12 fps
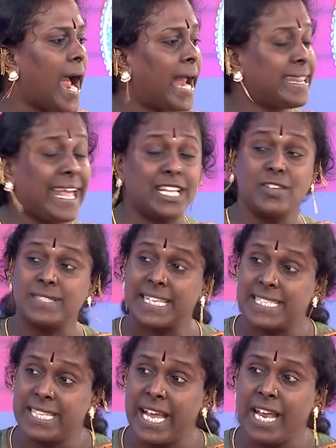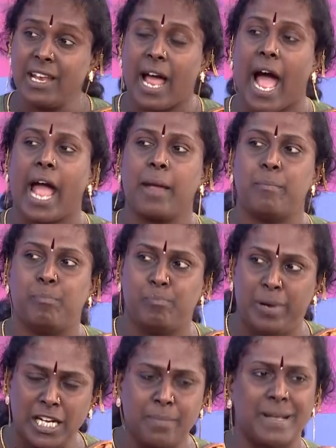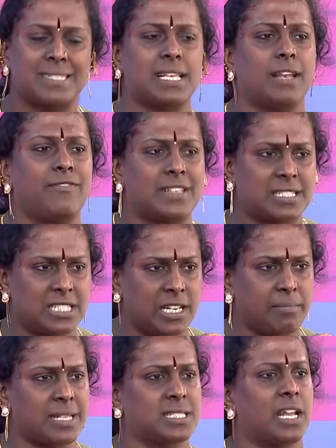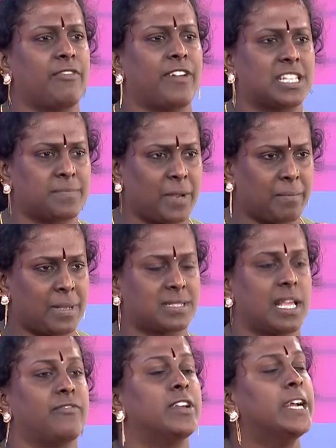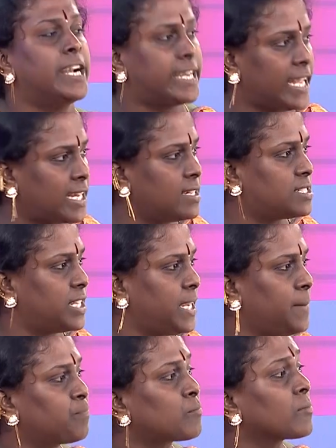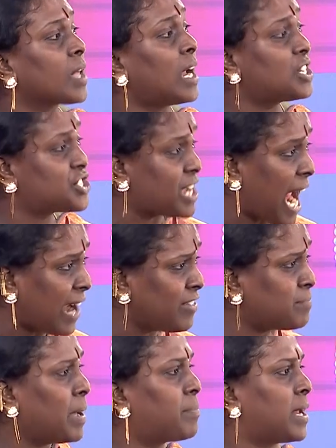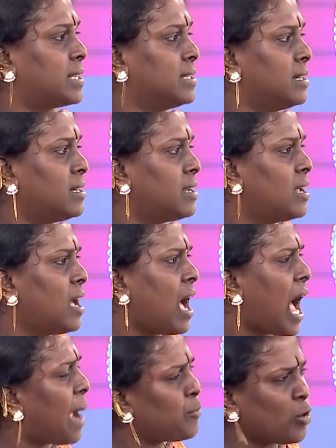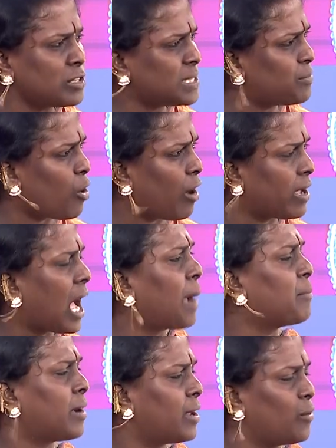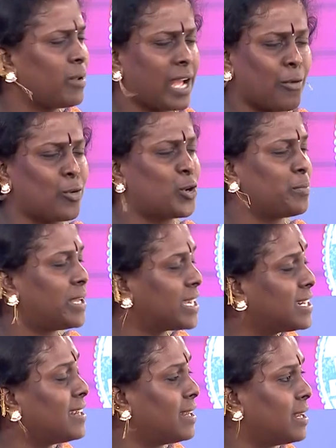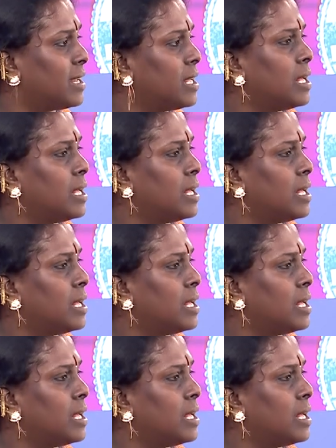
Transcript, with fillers: at the age of 16, I built my self esteem, my self respect, my self dignity and shared with my brother, I'm not a boy, I'm a, you know, like I want to be a girl.